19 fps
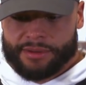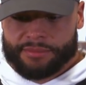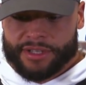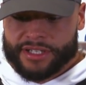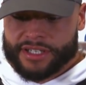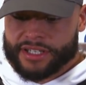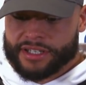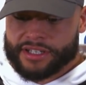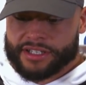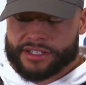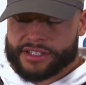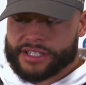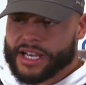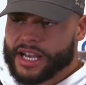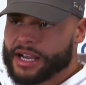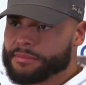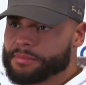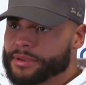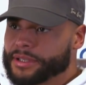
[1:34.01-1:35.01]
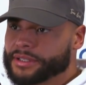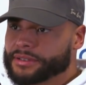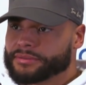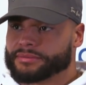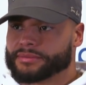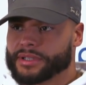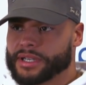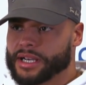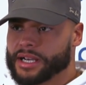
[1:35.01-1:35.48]
they did a good job,
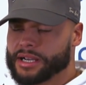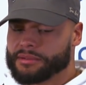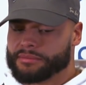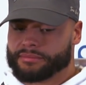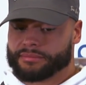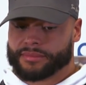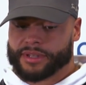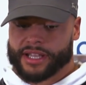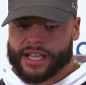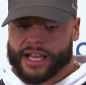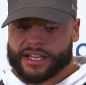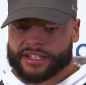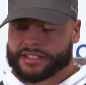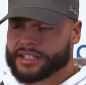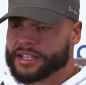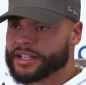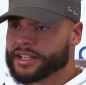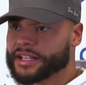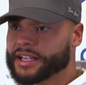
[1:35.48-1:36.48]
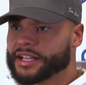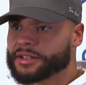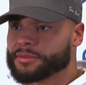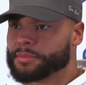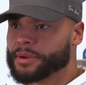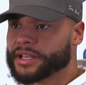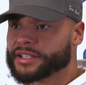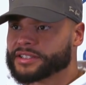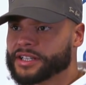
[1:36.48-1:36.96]
and they got us tonight. They got
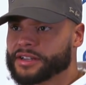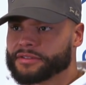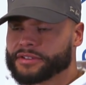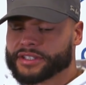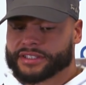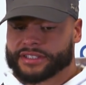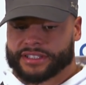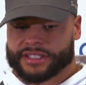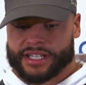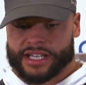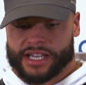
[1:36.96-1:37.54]
the best of us.